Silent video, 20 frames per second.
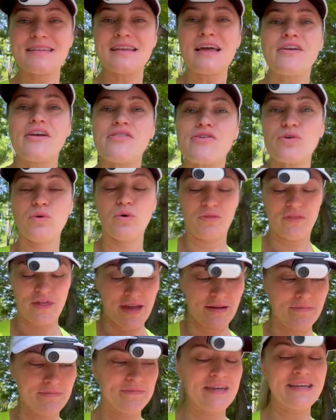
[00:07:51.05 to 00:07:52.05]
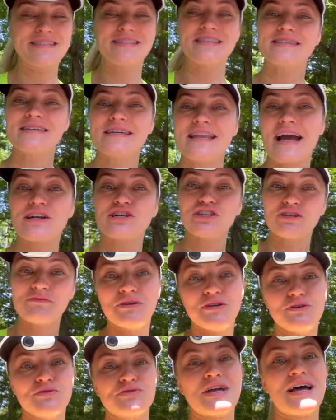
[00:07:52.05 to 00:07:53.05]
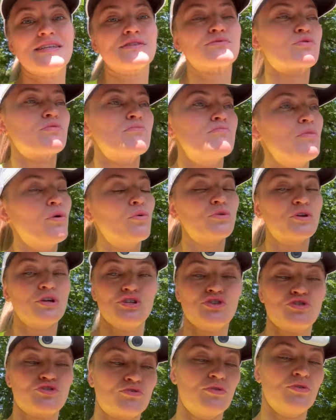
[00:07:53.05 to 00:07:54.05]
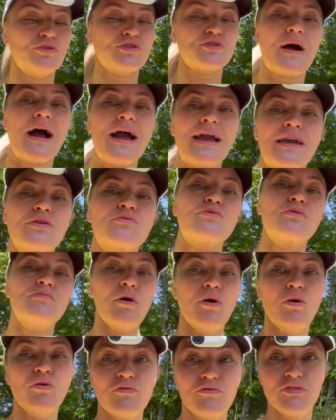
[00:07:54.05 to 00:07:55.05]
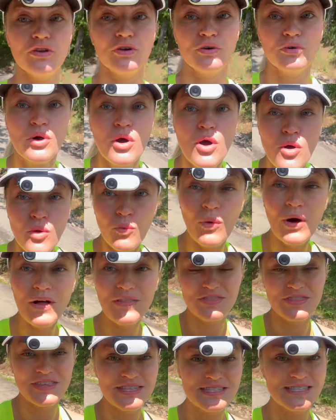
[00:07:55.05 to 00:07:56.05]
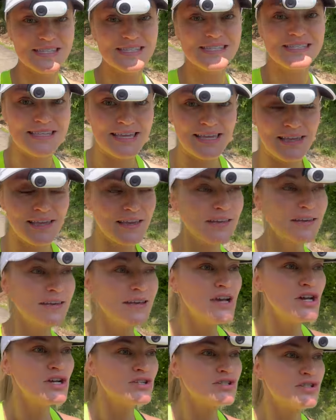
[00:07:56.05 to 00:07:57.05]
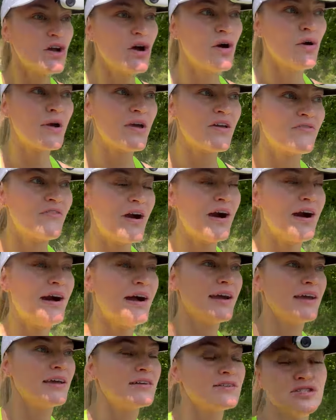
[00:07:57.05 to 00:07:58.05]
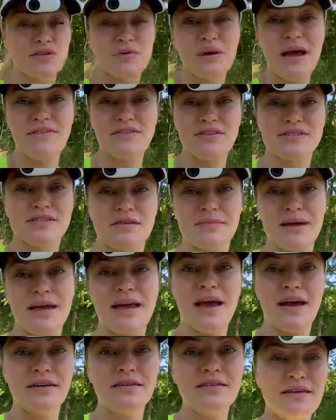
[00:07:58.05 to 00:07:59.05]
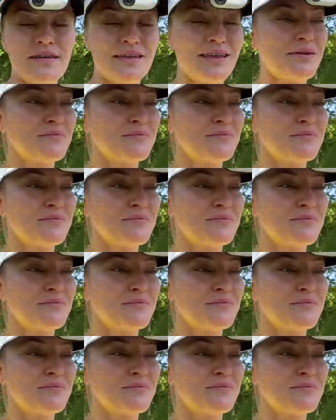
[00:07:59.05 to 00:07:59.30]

Now the other cool thing is this can actually be used as remote control. So I can remote view what this is seeing. So if I do have this on my head and I